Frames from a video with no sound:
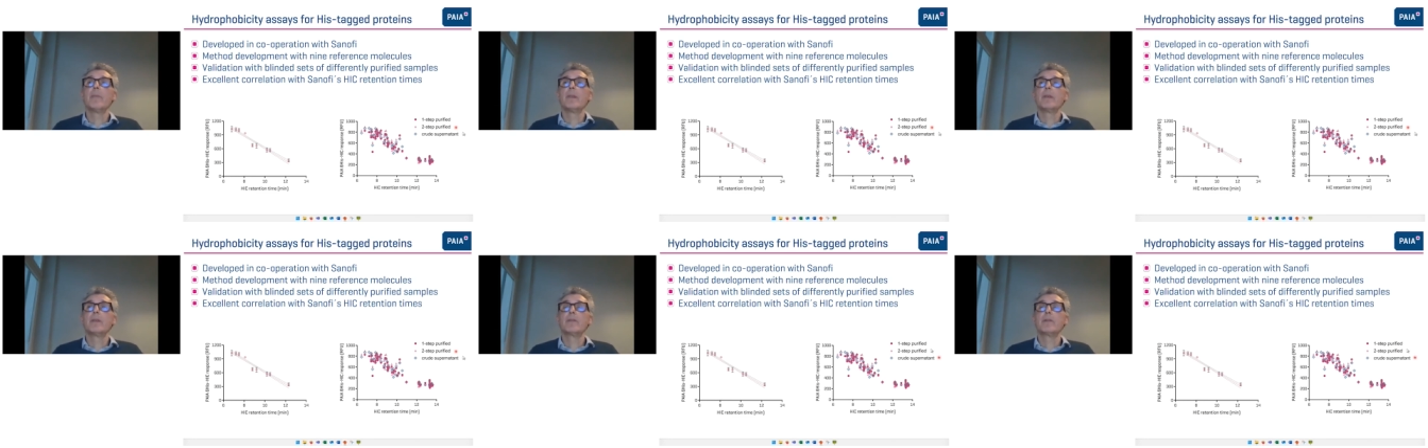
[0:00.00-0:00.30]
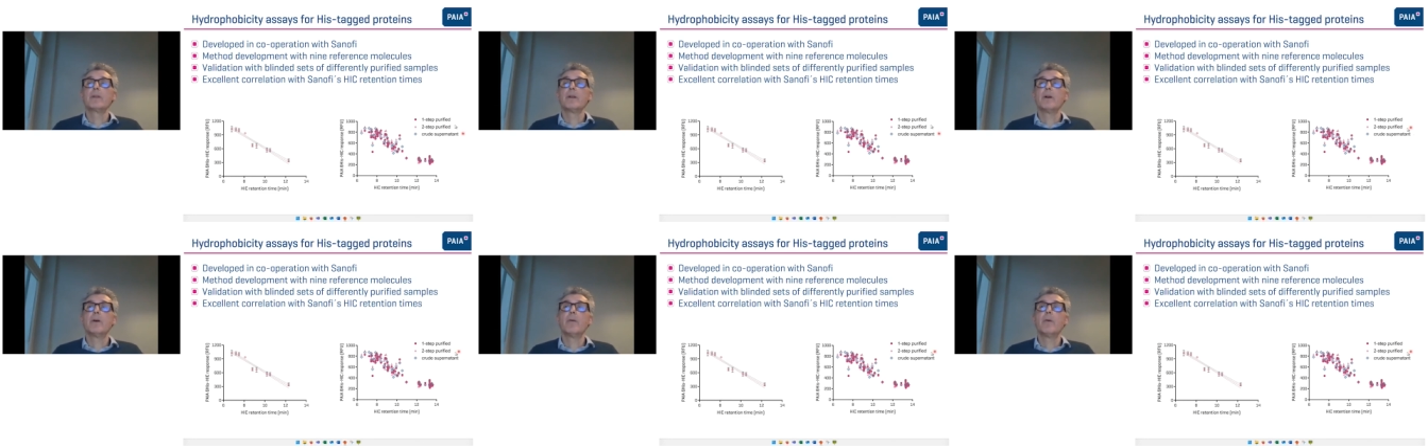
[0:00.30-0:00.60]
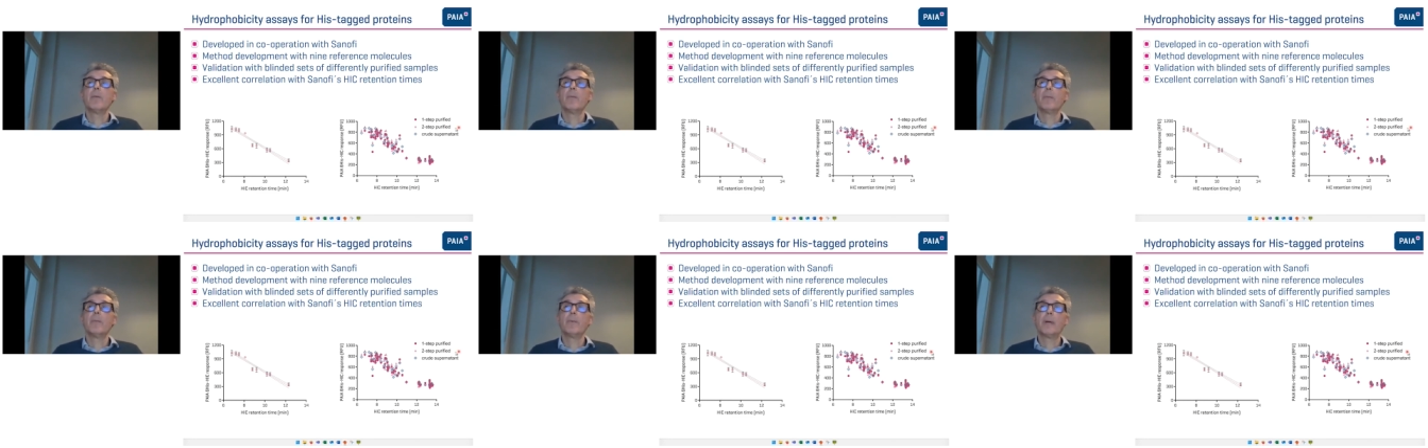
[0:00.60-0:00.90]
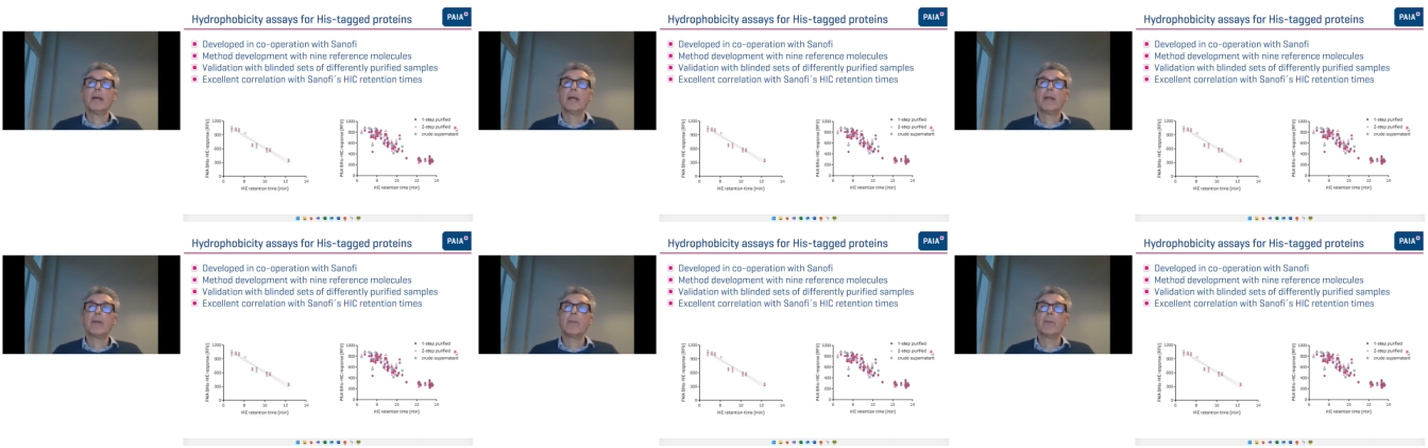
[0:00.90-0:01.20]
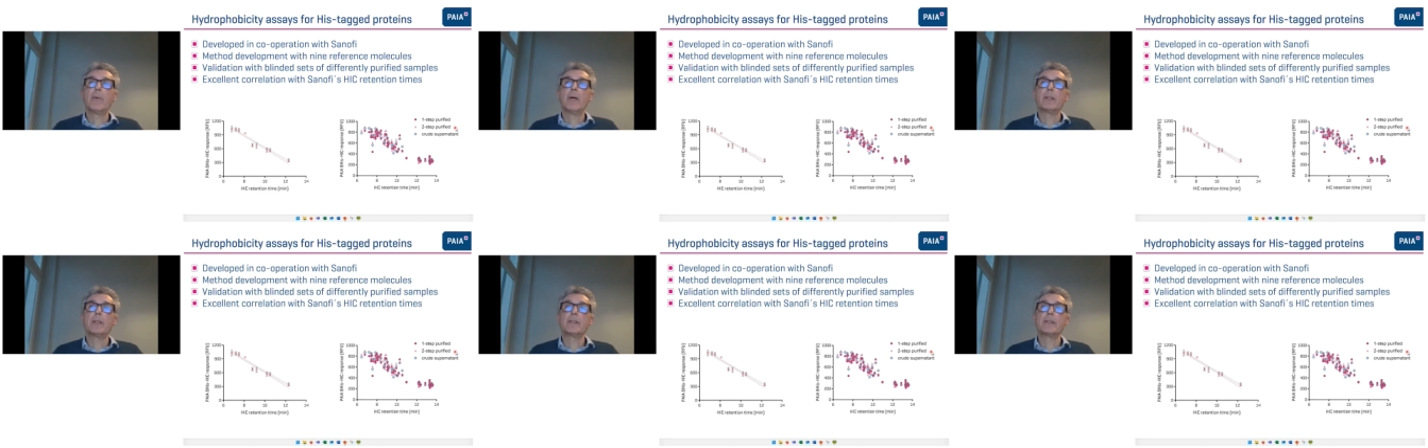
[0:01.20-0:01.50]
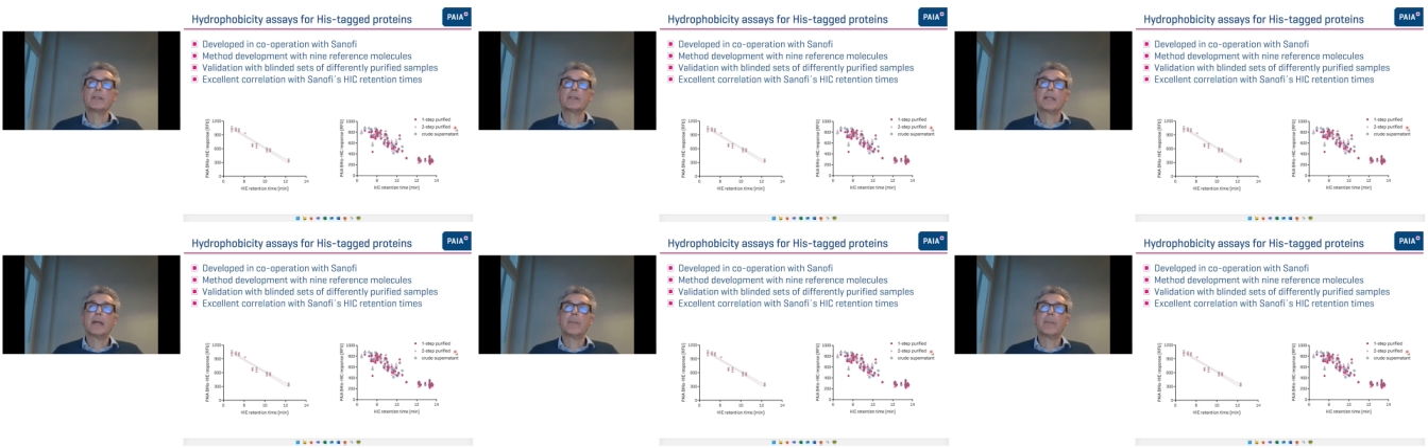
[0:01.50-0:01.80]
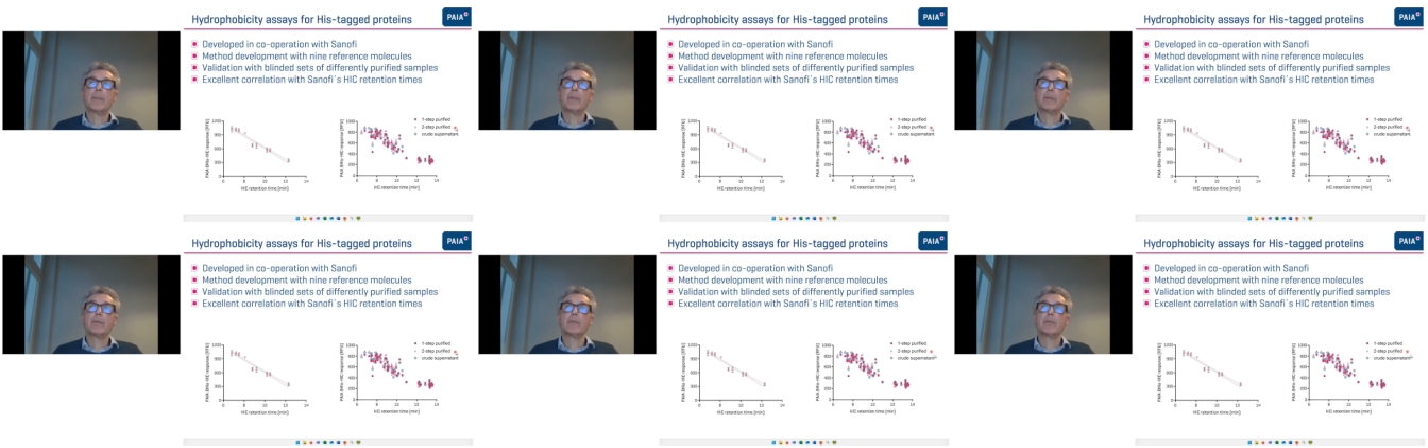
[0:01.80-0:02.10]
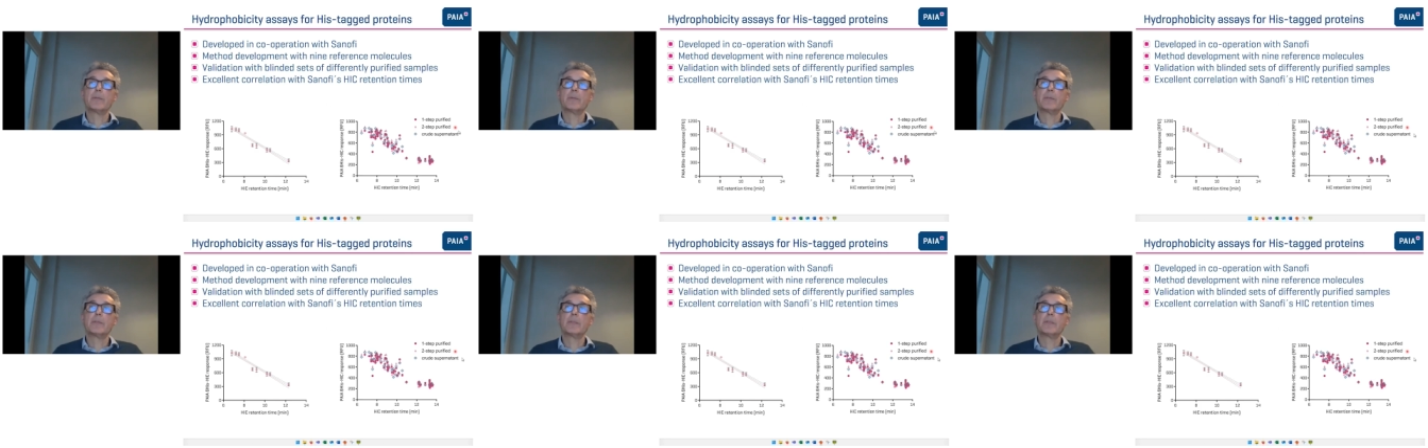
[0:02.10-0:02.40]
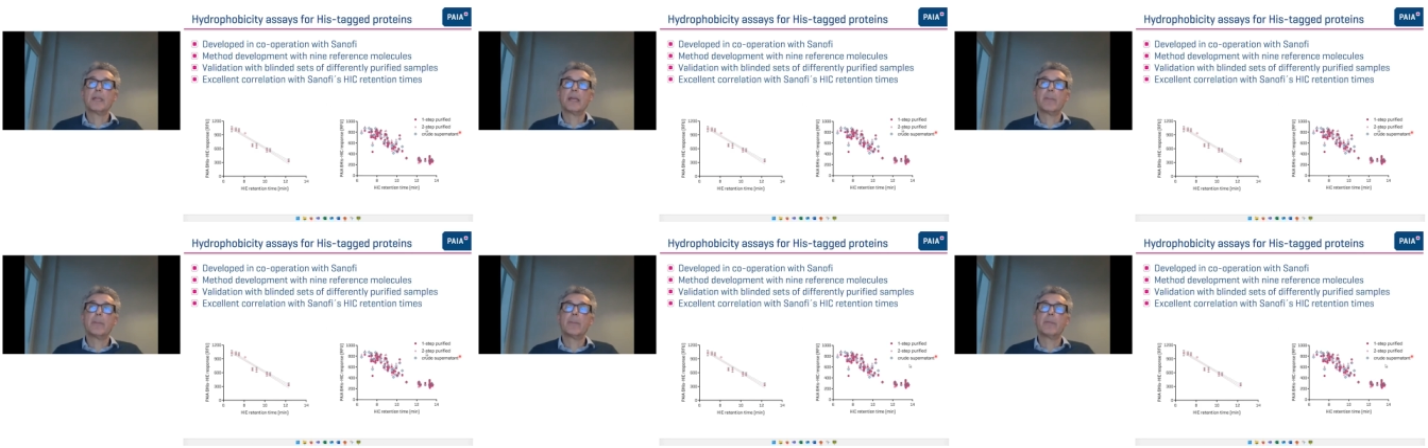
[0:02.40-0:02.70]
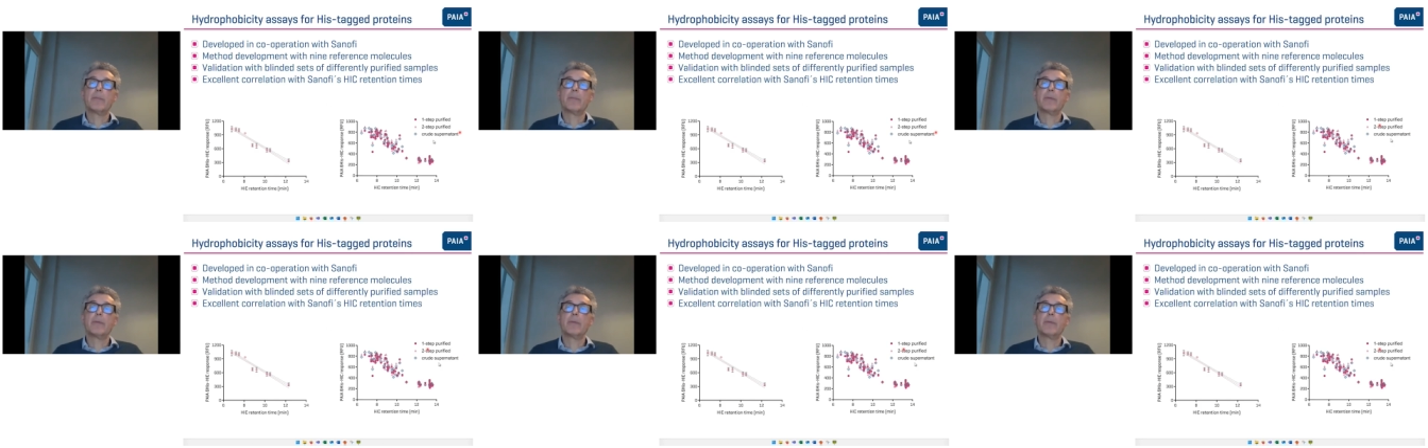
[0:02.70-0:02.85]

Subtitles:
So we had 1-step, 2-step